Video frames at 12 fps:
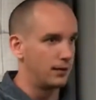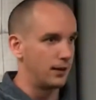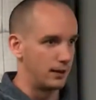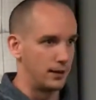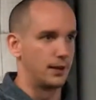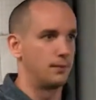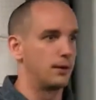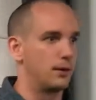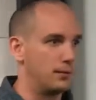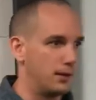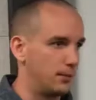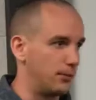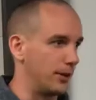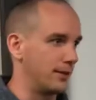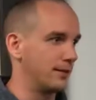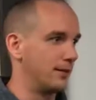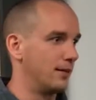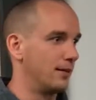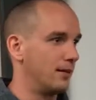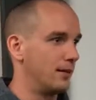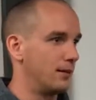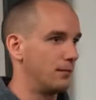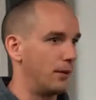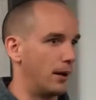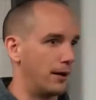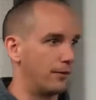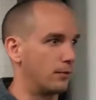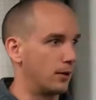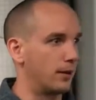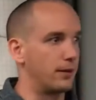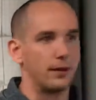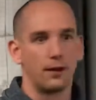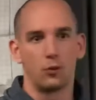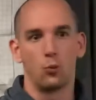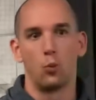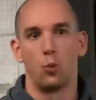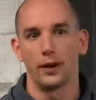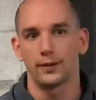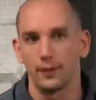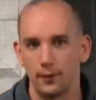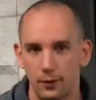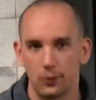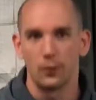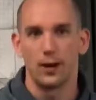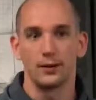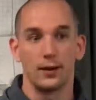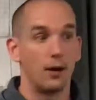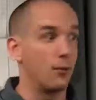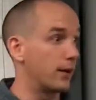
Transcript: And then I'm going to be depressed. But if I'm going to think like, what can I do right now?